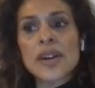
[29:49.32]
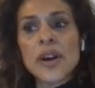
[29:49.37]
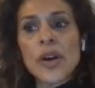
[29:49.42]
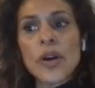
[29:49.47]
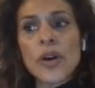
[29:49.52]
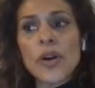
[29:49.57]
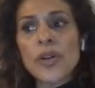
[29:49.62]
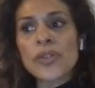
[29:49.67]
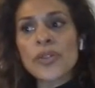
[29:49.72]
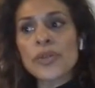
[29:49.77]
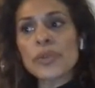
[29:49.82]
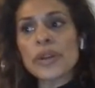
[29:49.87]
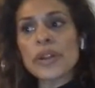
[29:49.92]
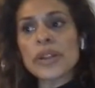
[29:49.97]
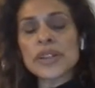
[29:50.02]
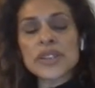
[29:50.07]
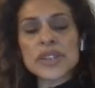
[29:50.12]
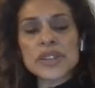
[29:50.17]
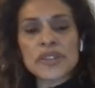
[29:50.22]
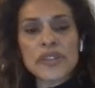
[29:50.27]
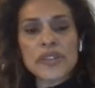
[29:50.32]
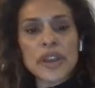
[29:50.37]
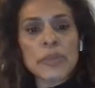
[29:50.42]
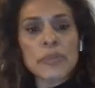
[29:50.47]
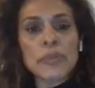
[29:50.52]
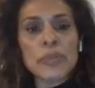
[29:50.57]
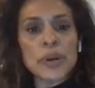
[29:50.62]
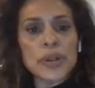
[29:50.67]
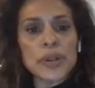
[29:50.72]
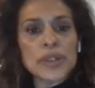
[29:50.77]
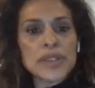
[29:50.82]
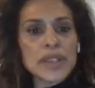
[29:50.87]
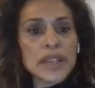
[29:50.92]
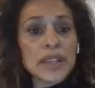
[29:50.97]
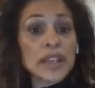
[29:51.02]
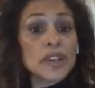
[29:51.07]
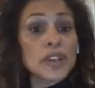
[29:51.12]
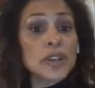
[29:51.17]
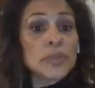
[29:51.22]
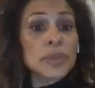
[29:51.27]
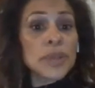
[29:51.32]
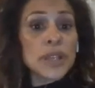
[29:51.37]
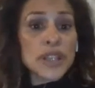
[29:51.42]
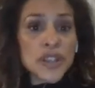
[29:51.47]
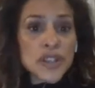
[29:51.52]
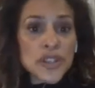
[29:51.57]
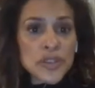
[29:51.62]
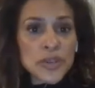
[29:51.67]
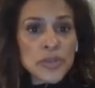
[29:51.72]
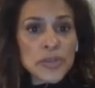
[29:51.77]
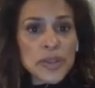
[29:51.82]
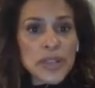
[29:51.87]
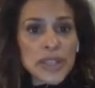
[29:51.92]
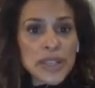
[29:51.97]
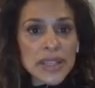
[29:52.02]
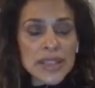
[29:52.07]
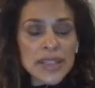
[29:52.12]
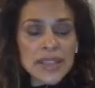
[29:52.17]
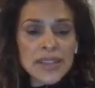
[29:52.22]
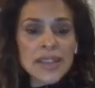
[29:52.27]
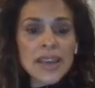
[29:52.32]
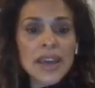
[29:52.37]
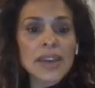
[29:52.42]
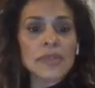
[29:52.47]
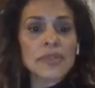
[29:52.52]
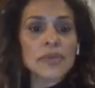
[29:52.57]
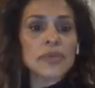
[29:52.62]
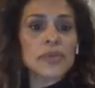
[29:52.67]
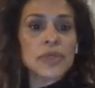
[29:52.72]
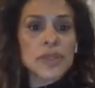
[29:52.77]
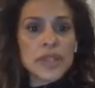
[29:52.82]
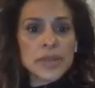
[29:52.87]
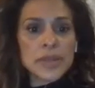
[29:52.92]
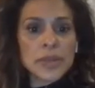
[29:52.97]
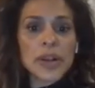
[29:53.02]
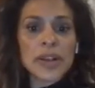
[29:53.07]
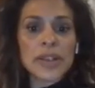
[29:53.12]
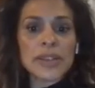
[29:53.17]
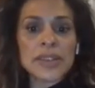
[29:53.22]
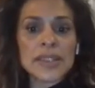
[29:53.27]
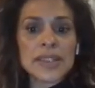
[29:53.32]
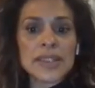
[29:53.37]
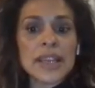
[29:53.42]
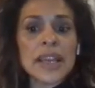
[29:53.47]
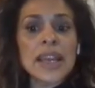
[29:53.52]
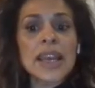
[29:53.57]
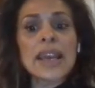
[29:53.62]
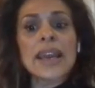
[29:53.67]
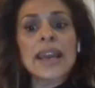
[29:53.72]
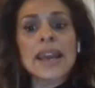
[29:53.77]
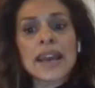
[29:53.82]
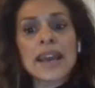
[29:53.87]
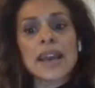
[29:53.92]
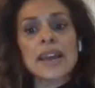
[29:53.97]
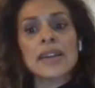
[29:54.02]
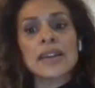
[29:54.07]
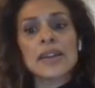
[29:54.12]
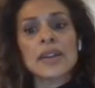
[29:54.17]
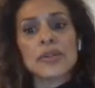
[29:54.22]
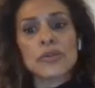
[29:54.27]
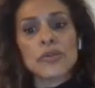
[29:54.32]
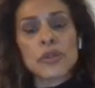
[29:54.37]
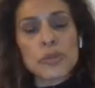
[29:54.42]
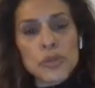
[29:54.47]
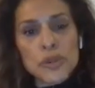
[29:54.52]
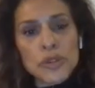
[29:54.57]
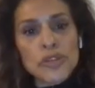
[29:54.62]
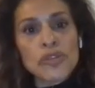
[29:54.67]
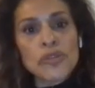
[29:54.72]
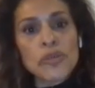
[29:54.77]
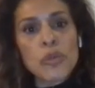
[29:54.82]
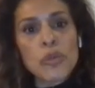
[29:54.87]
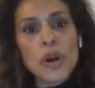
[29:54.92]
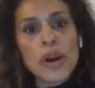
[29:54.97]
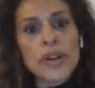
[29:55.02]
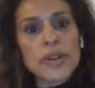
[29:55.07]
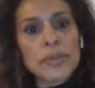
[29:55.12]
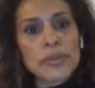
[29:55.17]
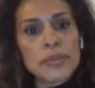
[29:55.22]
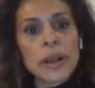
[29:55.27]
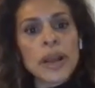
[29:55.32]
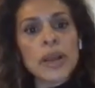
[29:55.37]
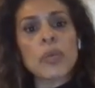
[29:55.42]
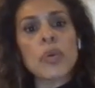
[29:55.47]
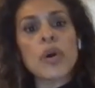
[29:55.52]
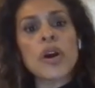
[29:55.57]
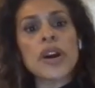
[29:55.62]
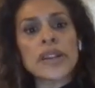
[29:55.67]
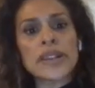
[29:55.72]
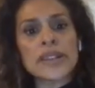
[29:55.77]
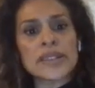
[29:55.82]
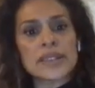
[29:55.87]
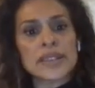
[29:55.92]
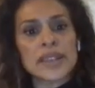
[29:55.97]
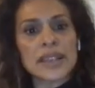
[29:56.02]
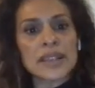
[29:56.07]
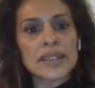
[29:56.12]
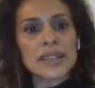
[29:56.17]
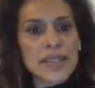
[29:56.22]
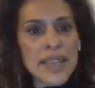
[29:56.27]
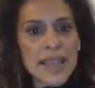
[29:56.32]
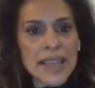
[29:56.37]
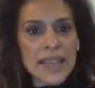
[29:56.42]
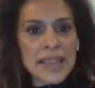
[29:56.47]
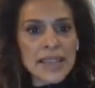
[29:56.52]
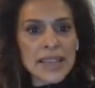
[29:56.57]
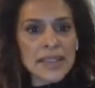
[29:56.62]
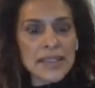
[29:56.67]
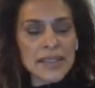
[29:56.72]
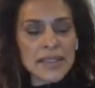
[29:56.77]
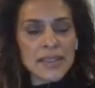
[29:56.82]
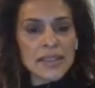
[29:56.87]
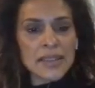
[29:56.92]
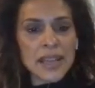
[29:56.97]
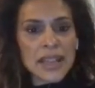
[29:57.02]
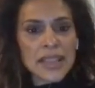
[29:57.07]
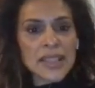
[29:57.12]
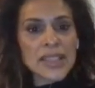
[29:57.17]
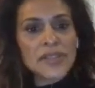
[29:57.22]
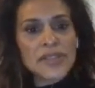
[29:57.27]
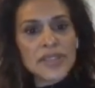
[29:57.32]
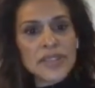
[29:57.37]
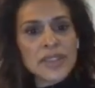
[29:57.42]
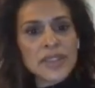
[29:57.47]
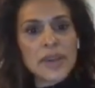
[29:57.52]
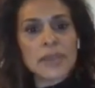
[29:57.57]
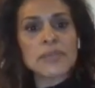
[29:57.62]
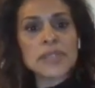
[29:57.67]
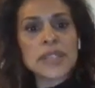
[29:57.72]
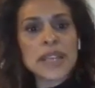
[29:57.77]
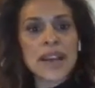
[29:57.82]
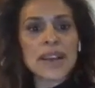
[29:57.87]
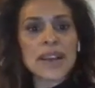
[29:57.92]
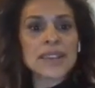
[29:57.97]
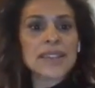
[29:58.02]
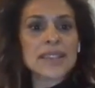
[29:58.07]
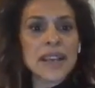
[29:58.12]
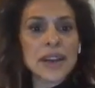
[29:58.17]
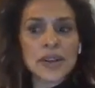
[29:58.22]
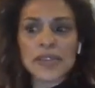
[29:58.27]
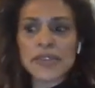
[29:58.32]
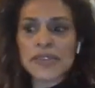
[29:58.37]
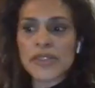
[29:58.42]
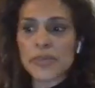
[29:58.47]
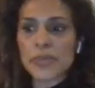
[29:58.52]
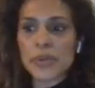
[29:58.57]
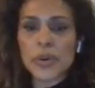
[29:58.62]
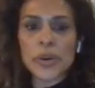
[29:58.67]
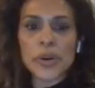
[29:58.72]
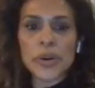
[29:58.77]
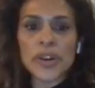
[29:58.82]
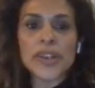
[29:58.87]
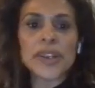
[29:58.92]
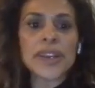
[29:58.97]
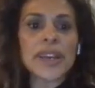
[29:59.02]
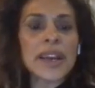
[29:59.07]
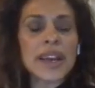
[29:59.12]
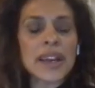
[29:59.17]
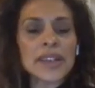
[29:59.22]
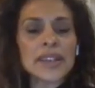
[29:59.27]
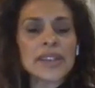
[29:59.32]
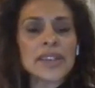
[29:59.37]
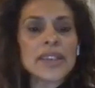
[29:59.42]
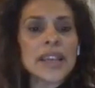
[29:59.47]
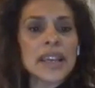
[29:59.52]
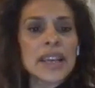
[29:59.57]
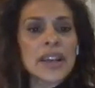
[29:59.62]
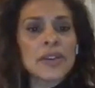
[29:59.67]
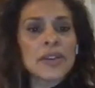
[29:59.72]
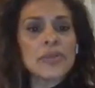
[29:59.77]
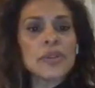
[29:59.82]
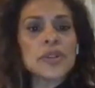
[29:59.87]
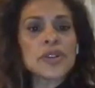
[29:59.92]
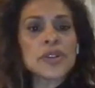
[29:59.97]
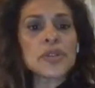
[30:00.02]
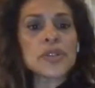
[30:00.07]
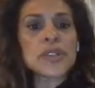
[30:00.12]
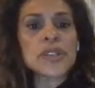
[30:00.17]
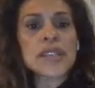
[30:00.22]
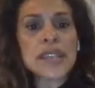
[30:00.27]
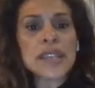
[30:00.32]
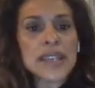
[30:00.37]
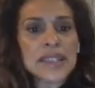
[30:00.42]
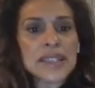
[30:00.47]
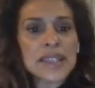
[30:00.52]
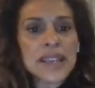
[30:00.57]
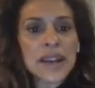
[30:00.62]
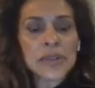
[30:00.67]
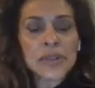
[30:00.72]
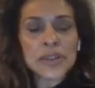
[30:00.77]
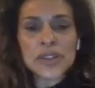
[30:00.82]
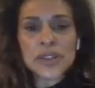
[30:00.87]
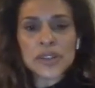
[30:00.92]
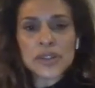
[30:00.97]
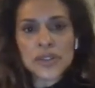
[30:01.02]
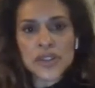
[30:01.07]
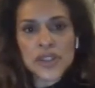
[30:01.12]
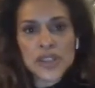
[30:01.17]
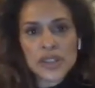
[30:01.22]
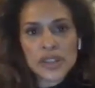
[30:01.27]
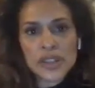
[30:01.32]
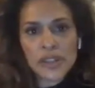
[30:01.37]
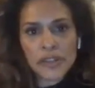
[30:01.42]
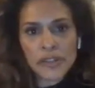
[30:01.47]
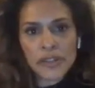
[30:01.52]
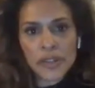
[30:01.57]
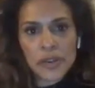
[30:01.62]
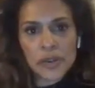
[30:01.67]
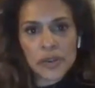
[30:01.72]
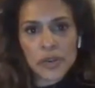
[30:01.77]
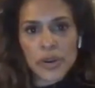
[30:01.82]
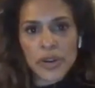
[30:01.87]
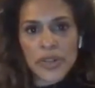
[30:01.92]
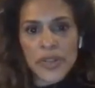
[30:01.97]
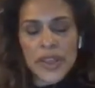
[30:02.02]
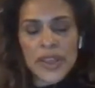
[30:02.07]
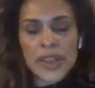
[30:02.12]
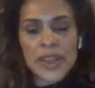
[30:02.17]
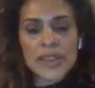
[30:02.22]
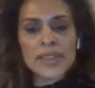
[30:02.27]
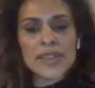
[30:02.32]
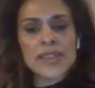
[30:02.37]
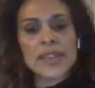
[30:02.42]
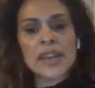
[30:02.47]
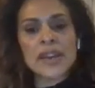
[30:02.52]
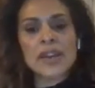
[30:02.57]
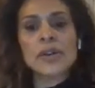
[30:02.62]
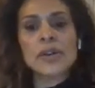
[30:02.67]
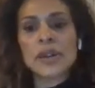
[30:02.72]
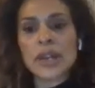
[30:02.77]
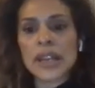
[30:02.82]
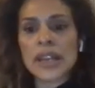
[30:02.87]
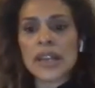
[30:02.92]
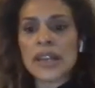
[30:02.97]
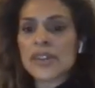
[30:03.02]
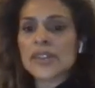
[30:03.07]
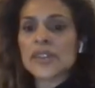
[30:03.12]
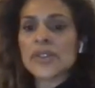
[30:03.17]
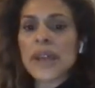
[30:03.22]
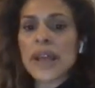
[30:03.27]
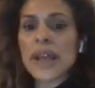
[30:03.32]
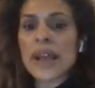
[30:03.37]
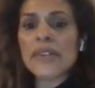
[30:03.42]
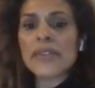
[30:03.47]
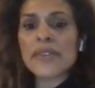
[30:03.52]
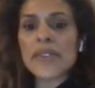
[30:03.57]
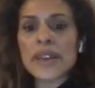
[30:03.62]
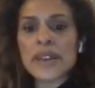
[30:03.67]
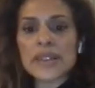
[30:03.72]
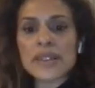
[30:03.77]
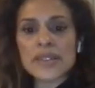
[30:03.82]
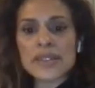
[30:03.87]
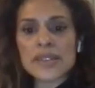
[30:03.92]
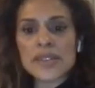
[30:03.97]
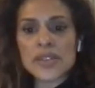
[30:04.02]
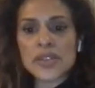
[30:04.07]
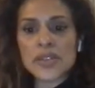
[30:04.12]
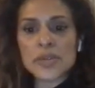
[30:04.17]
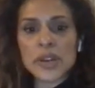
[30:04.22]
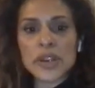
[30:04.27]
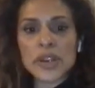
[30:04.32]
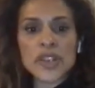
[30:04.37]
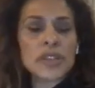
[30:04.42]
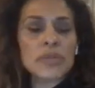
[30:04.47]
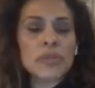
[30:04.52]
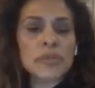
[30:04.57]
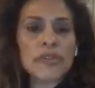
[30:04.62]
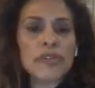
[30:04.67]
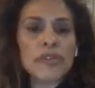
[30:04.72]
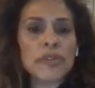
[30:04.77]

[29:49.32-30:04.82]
all the relative inputs that could be contributing to that response and remove one by one, like taking lots of thumbtacks out of the board and reducing it down to just a few where they can say, oh, okay, I don't have that situation